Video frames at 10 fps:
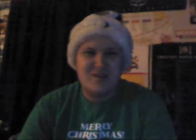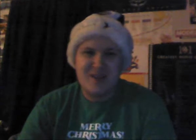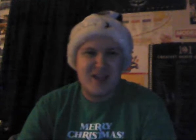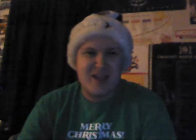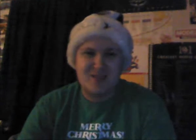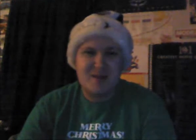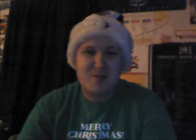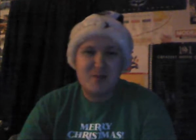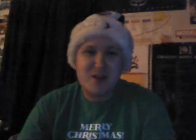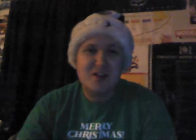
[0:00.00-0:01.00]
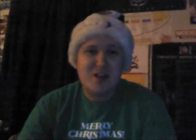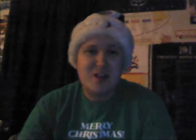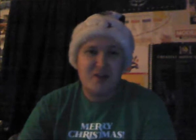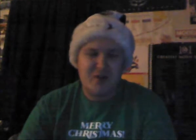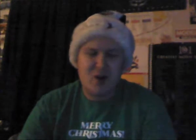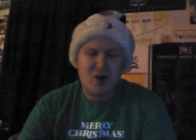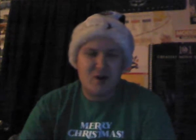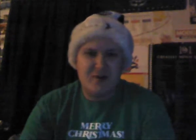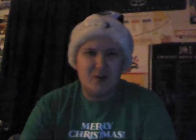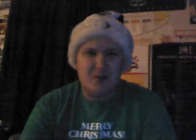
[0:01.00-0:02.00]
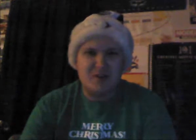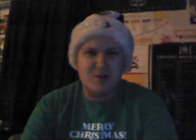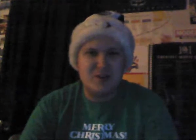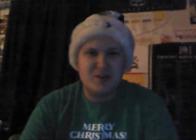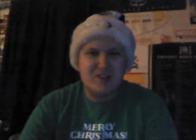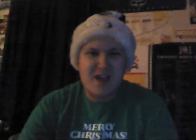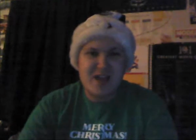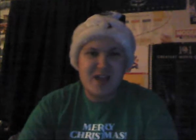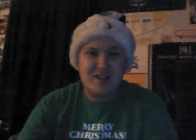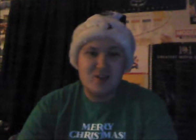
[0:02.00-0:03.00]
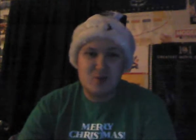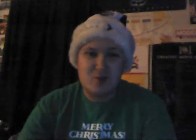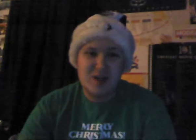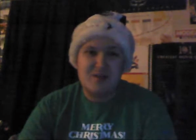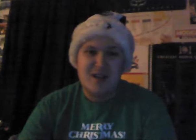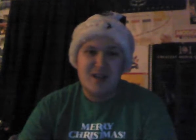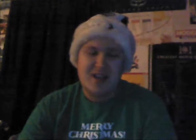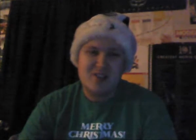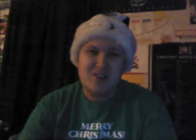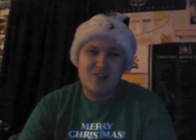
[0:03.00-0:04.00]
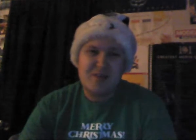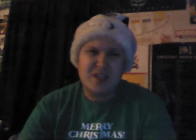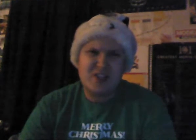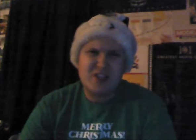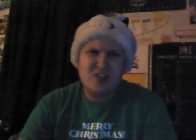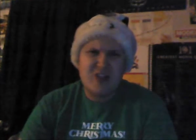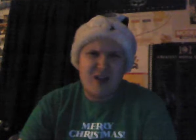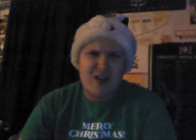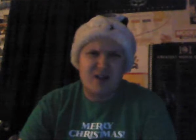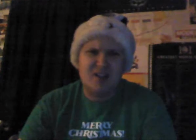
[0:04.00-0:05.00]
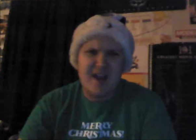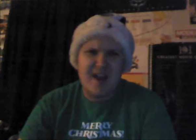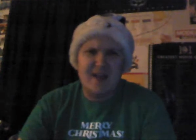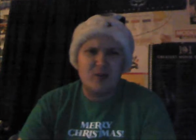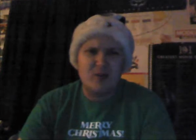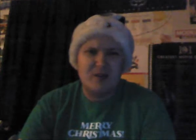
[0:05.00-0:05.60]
Yeah, it's been a pretty good year for horror films, I will say, and this one is a seemingly generic title.